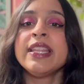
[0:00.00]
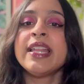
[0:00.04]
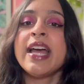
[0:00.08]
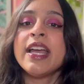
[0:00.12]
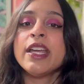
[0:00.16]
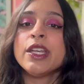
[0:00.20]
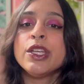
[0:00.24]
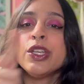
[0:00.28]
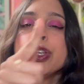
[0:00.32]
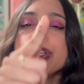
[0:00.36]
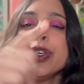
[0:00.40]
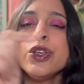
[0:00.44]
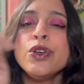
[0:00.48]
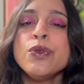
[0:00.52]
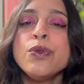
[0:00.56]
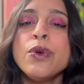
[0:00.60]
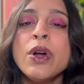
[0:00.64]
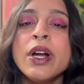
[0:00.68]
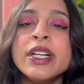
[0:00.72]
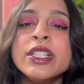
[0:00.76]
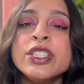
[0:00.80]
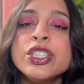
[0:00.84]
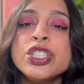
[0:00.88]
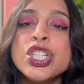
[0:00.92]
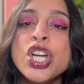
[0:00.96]
that you
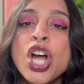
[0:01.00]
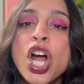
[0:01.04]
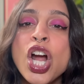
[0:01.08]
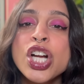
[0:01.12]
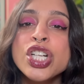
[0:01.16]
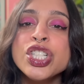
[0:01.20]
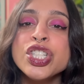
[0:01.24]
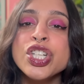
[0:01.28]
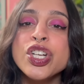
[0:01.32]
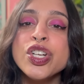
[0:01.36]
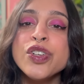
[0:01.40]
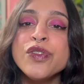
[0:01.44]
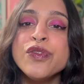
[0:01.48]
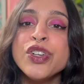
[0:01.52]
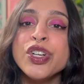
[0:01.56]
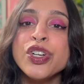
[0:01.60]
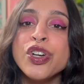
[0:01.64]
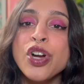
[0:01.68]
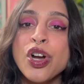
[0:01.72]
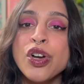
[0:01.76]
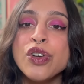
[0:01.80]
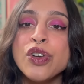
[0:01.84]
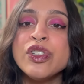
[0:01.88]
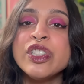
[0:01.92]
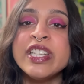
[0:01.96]
are in charge of
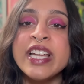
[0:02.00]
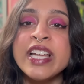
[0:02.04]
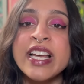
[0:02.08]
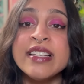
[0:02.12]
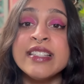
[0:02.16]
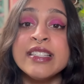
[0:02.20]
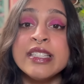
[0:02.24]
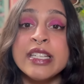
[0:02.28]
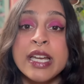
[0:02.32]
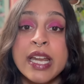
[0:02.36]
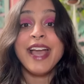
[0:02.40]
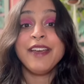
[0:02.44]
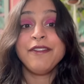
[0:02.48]
your own destiny.